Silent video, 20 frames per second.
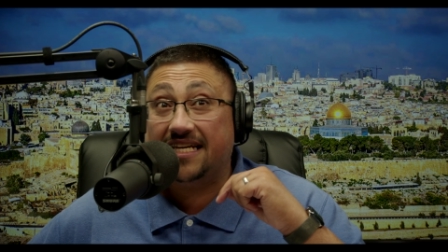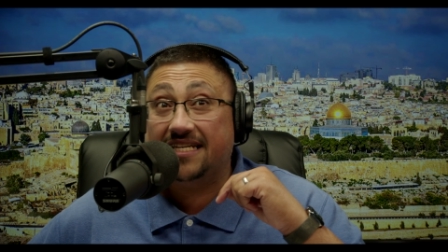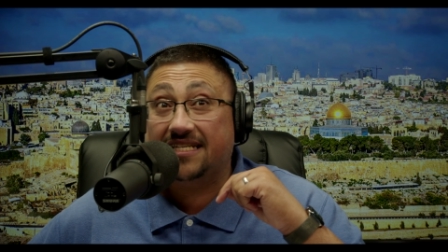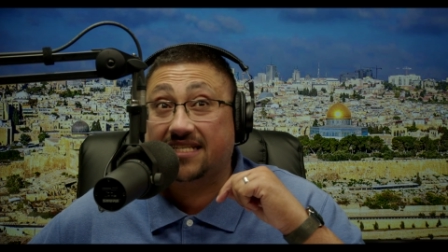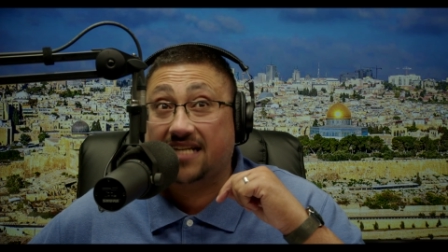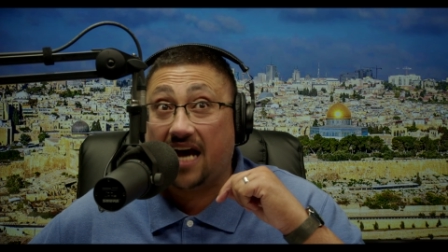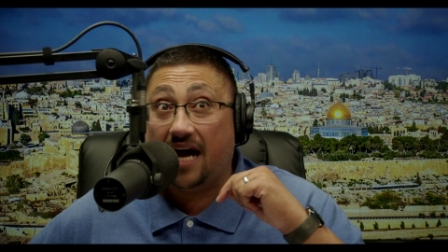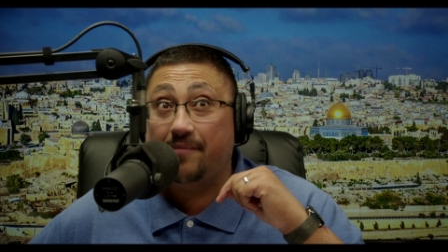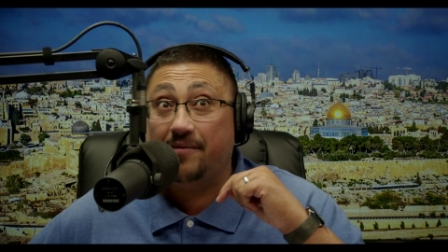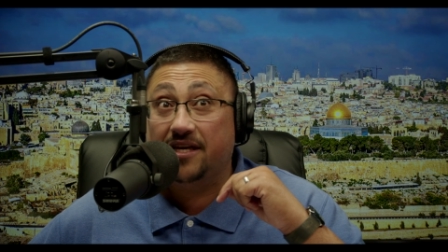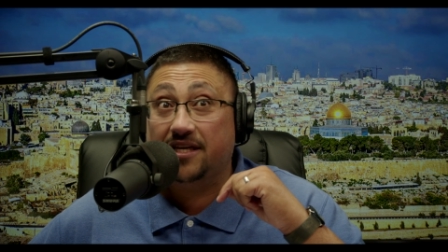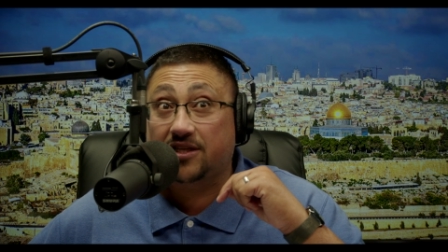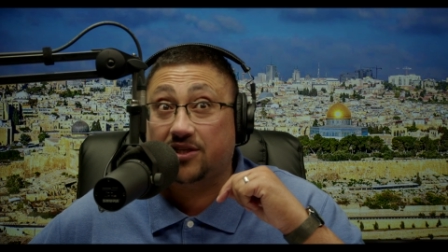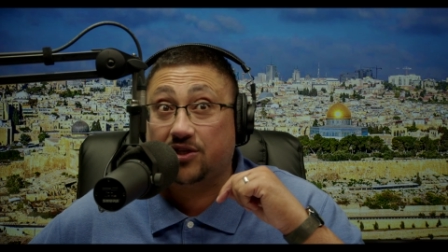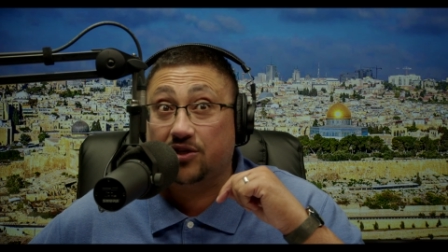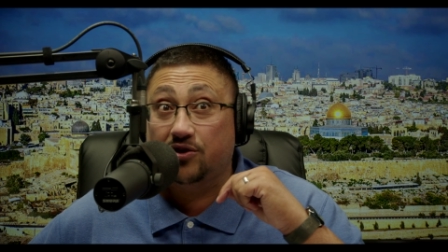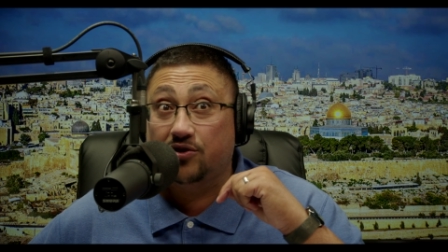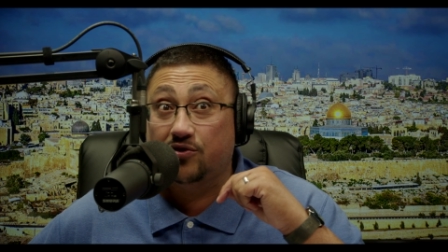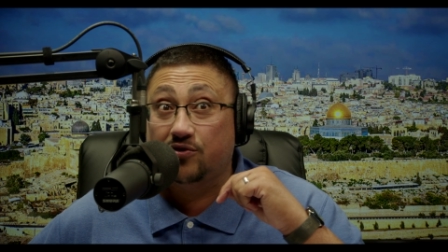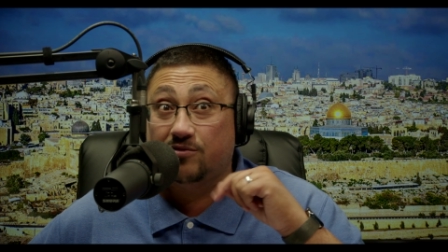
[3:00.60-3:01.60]
is coming
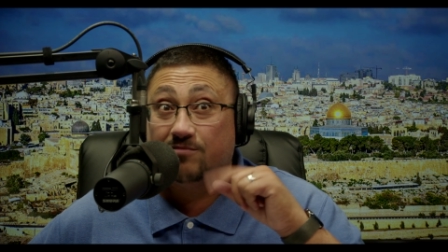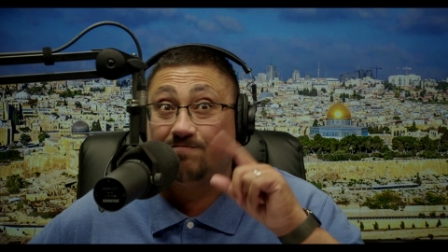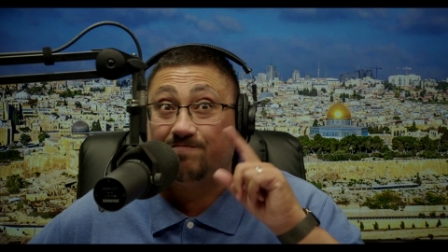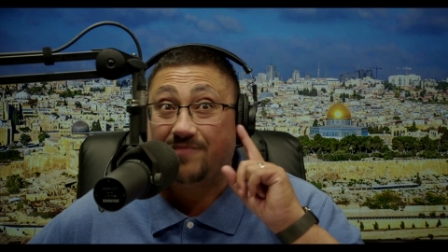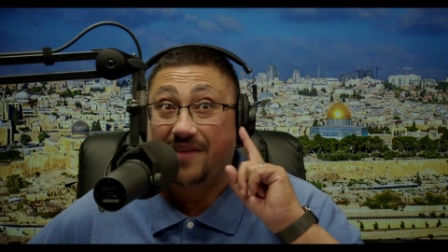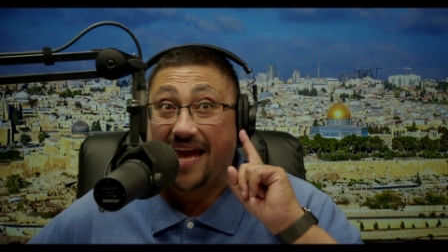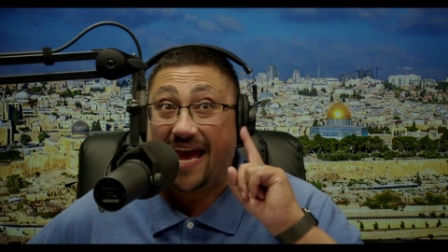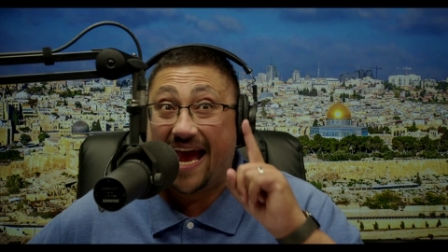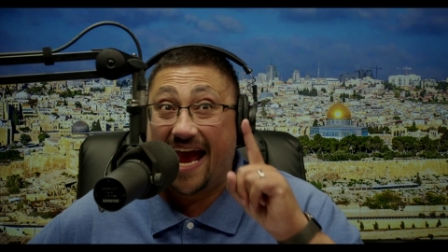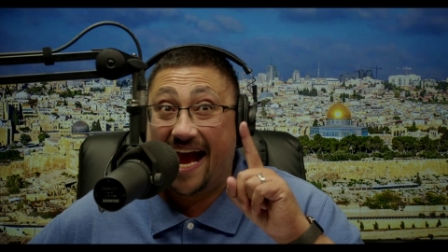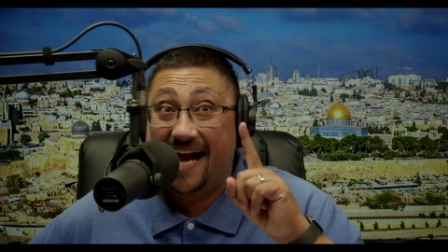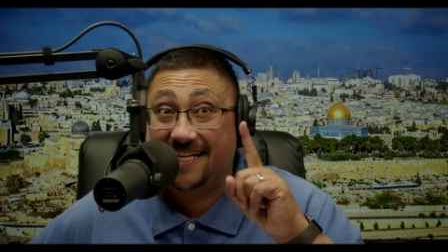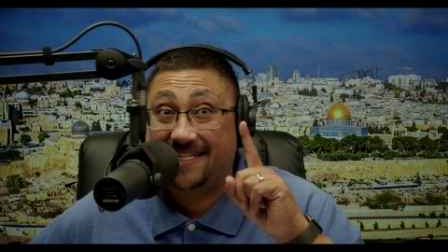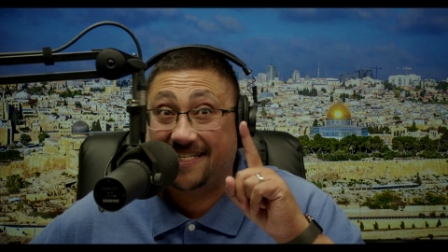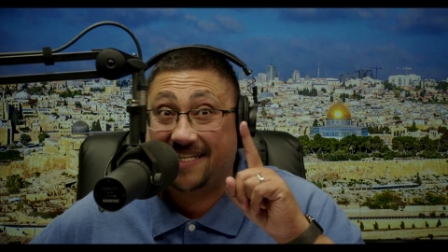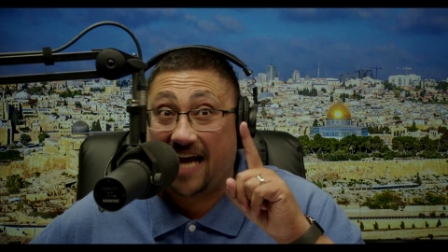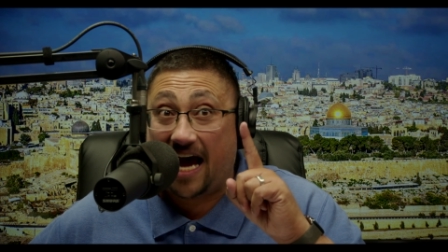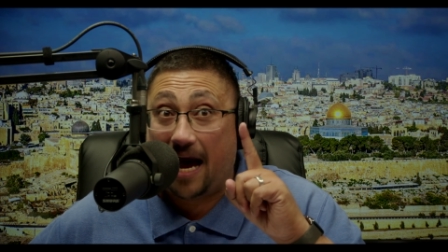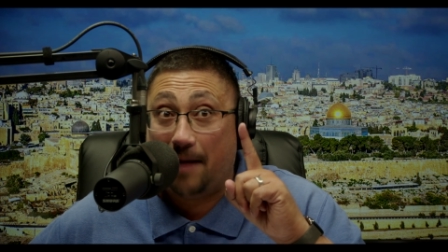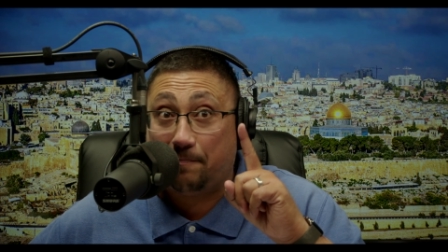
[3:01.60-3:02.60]
soon.
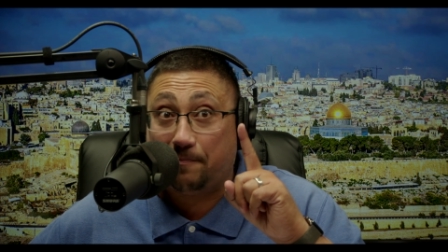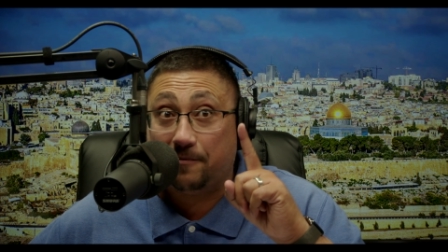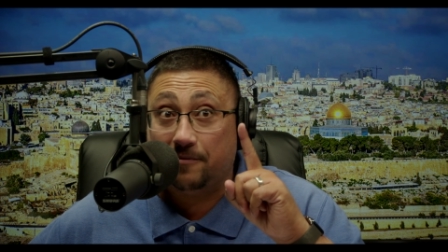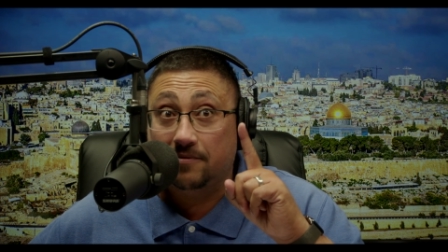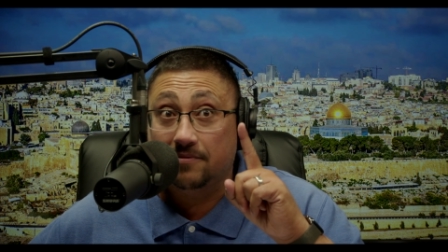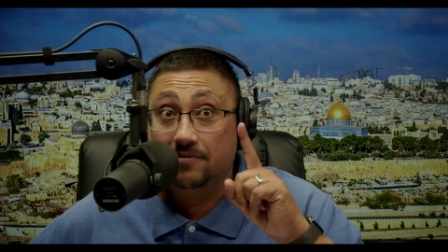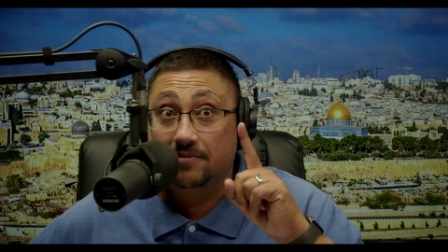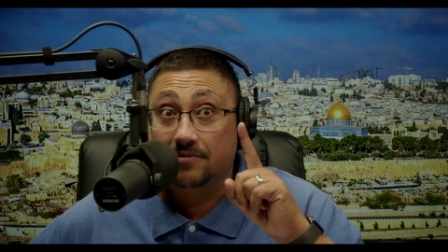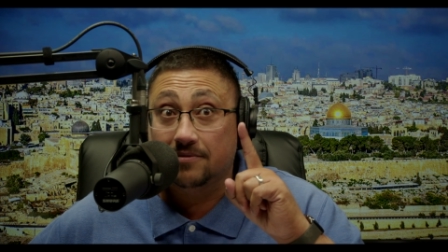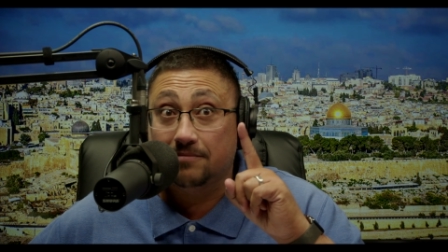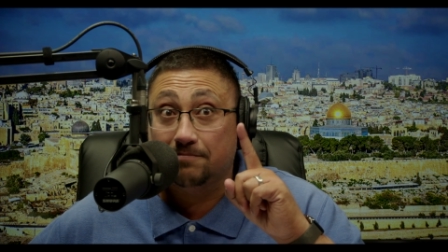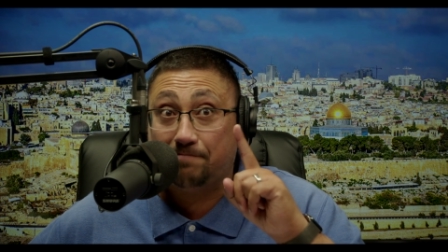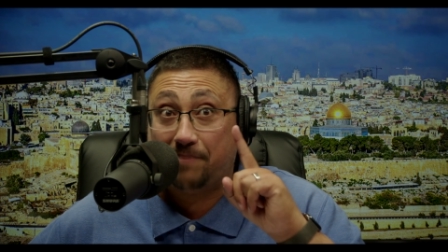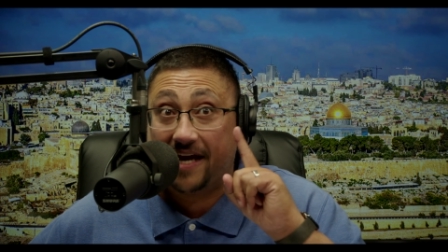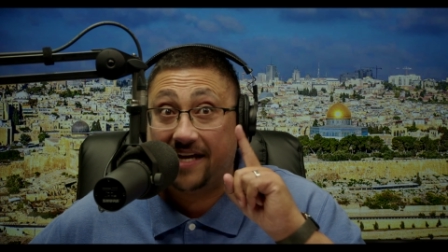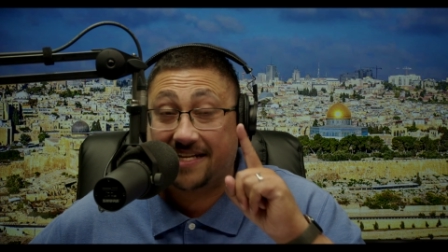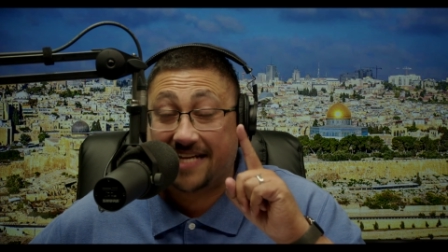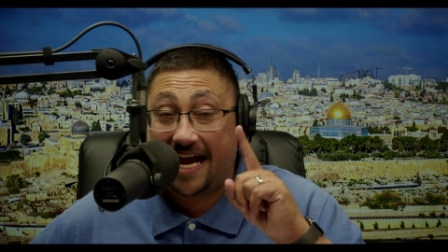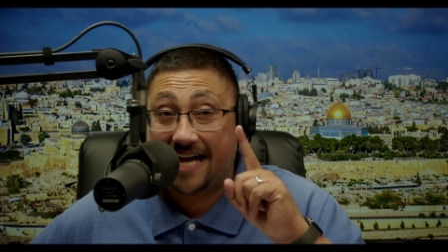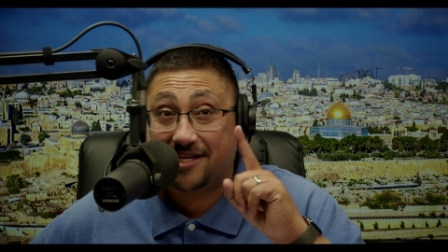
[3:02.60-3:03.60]
Heads up.
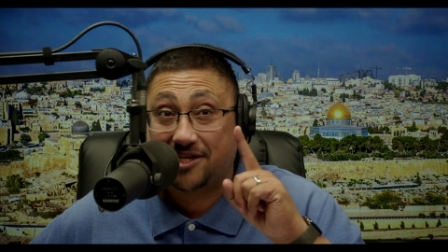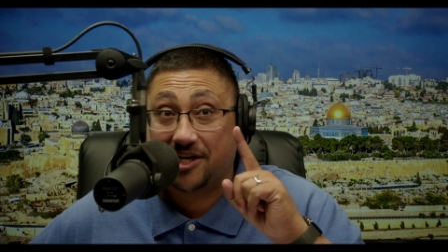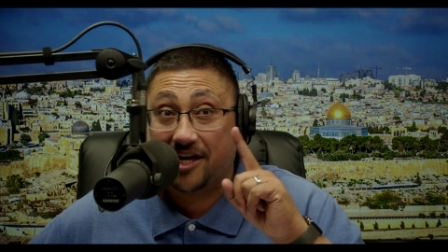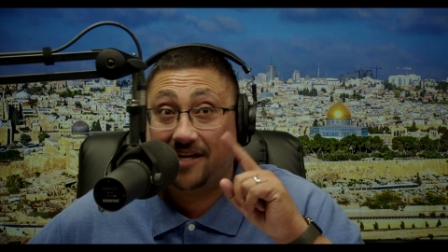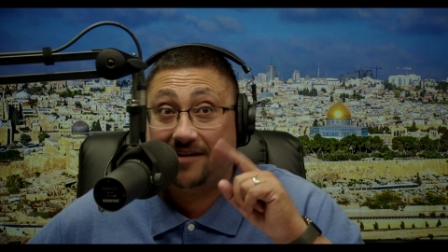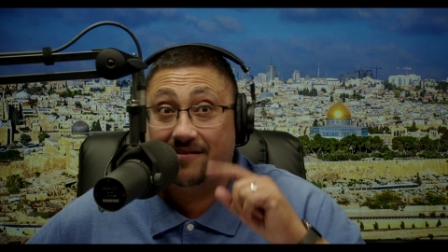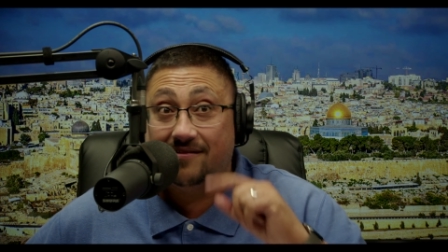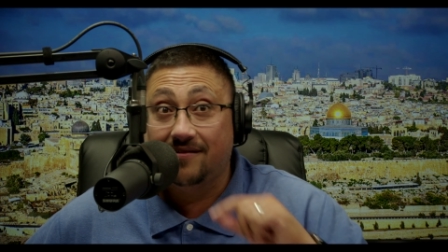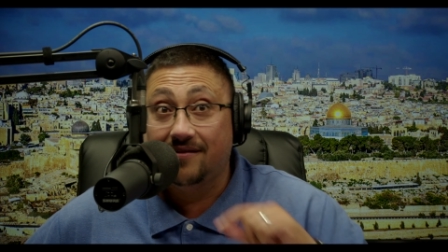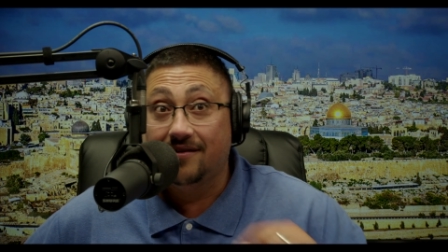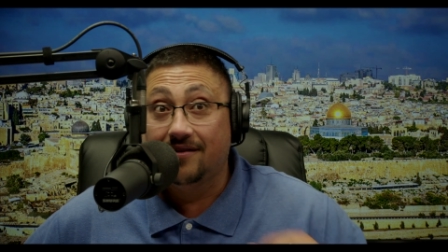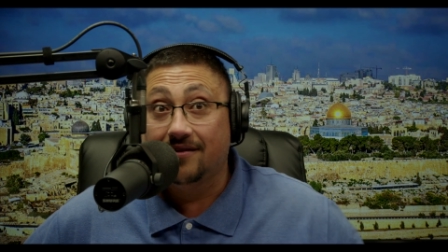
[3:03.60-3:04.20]
Pay attention.